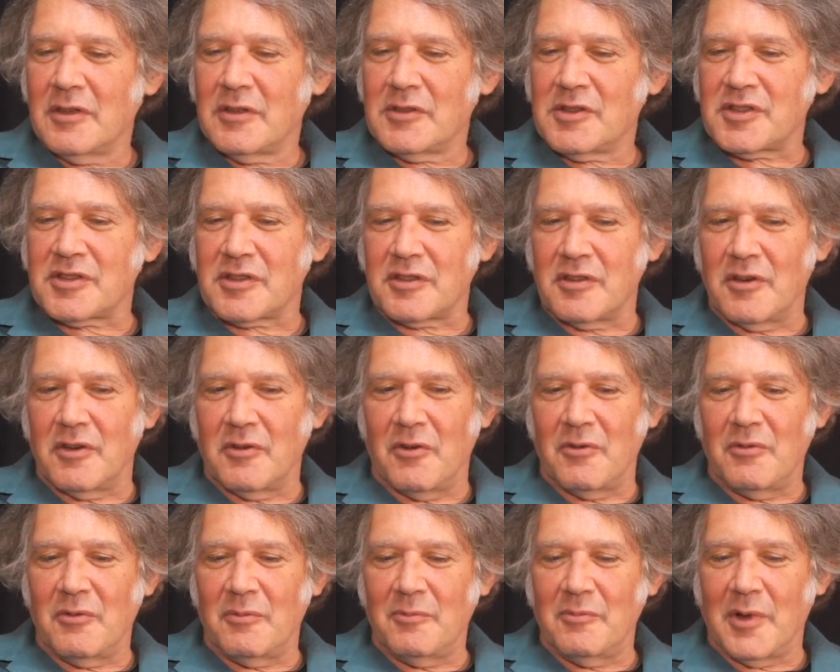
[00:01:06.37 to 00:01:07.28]

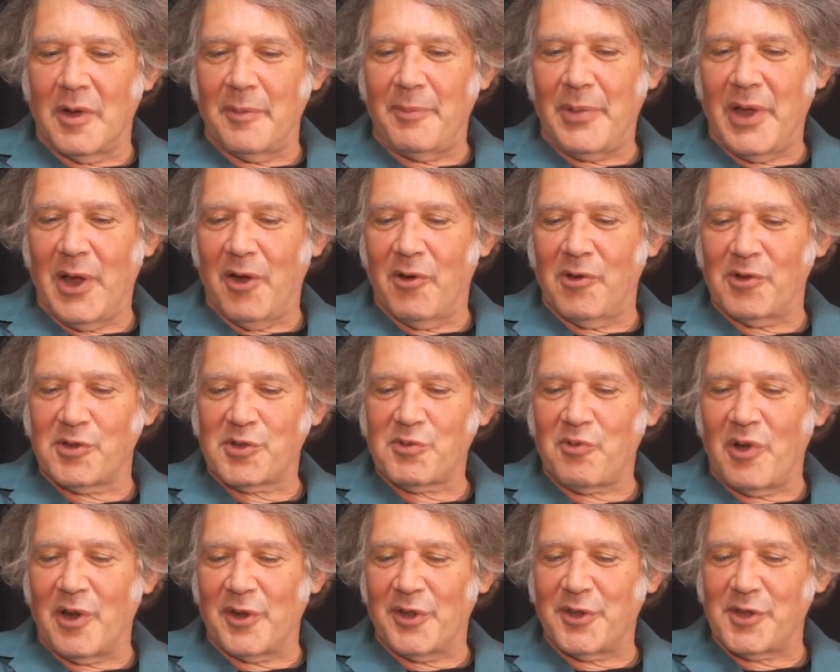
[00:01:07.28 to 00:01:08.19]
So my
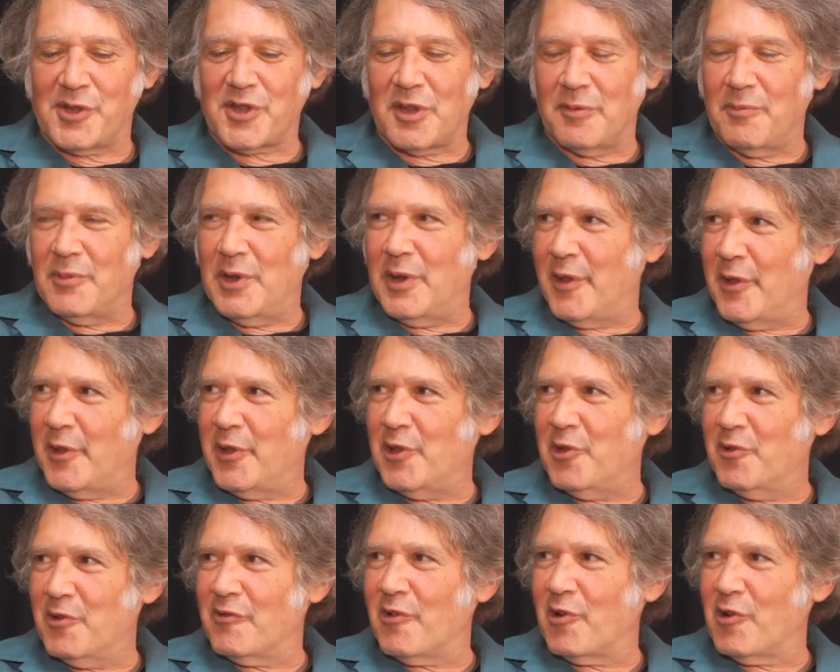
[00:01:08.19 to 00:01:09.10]
parents wanted to send me to the
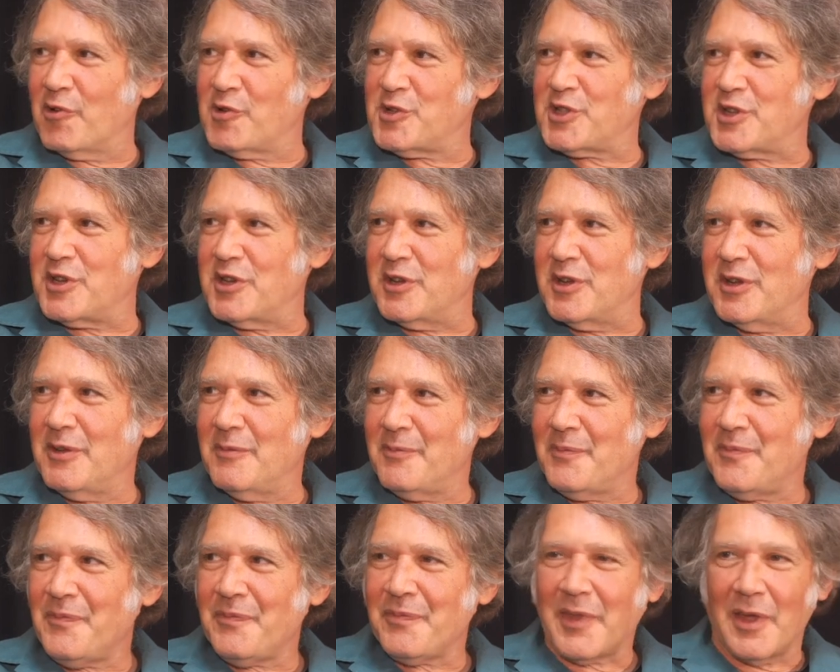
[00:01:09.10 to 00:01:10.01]
university,
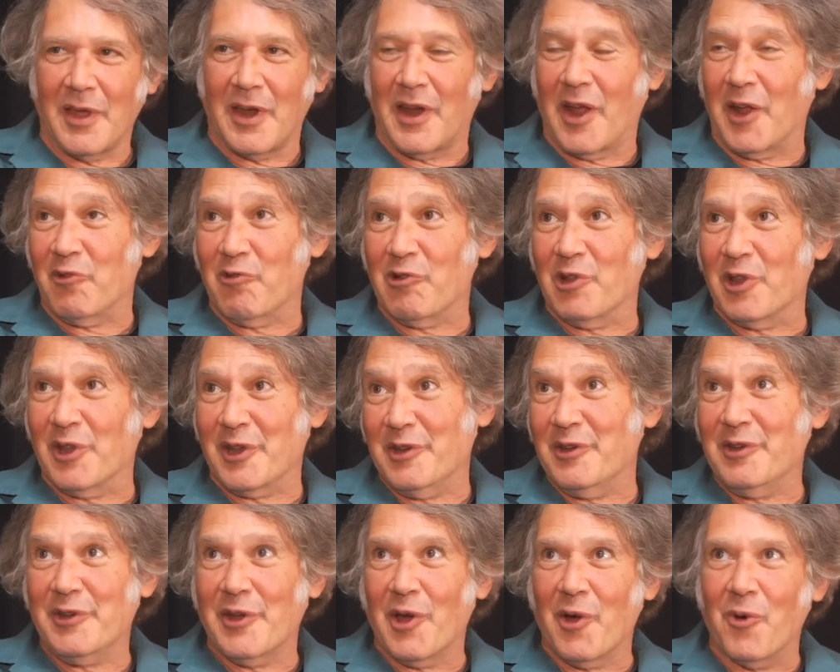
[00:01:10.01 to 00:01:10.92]
and I really
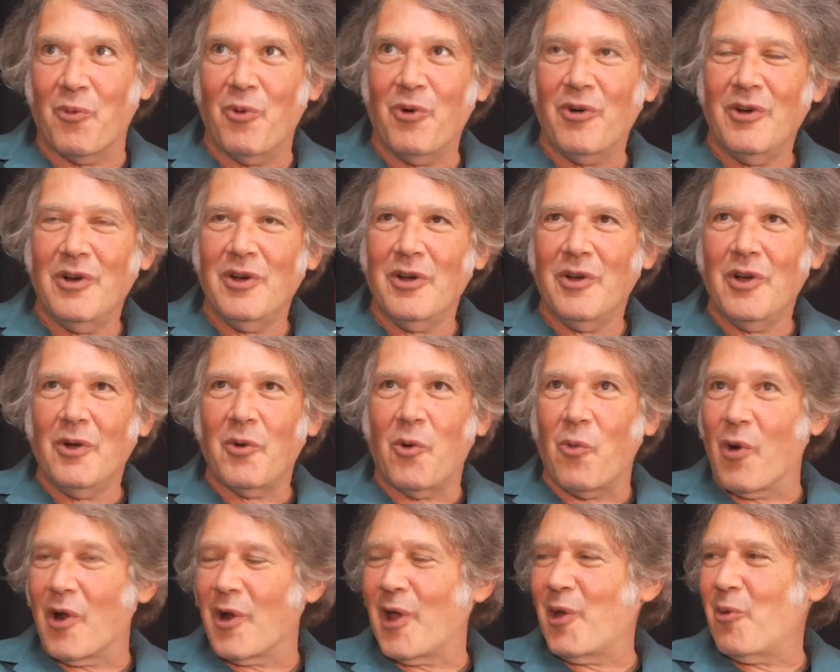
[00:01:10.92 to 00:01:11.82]
didn't know
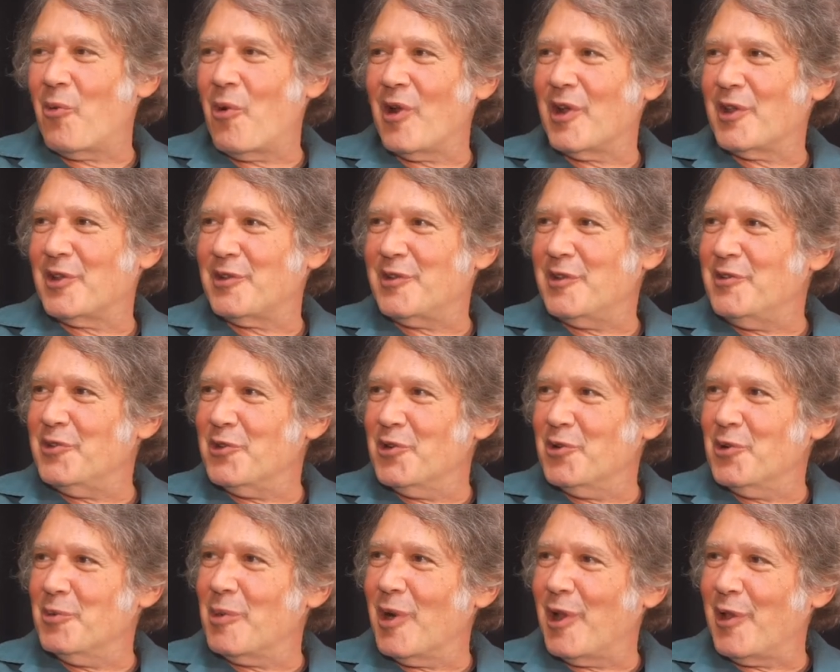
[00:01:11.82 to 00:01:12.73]
what I wanted to
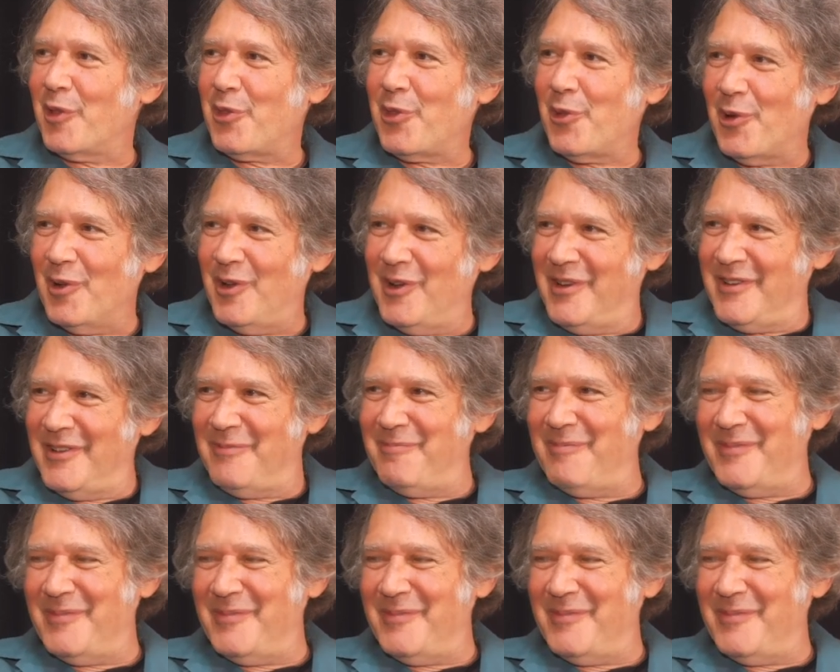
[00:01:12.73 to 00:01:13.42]
do, but I thought